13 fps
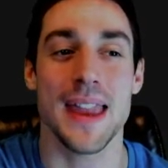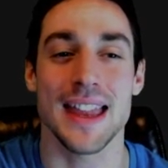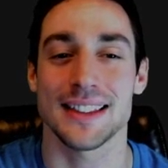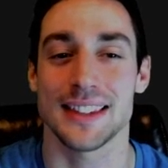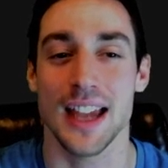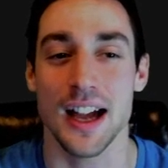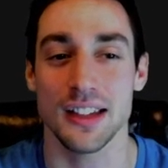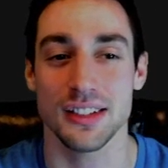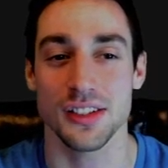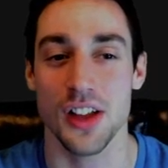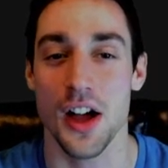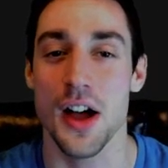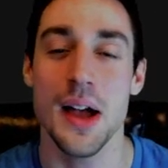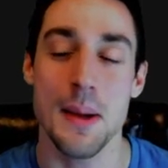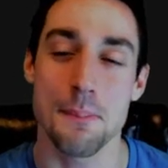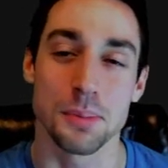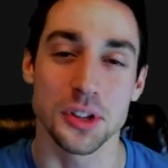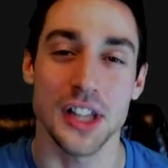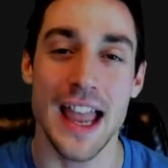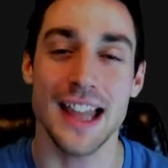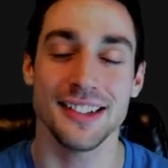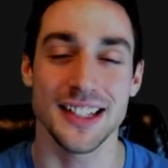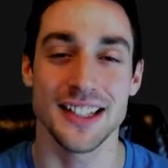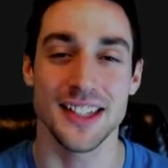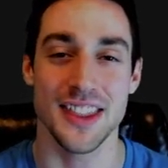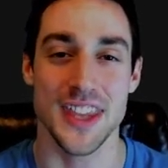and Tesla
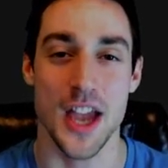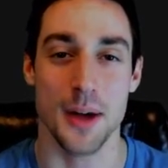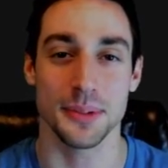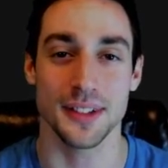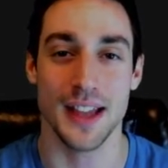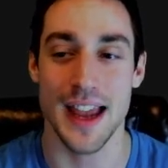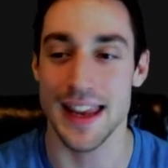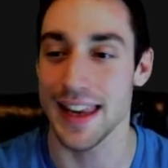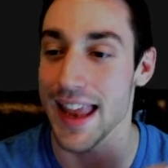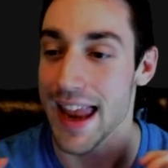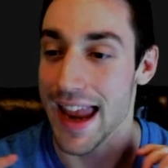blasting to the upside.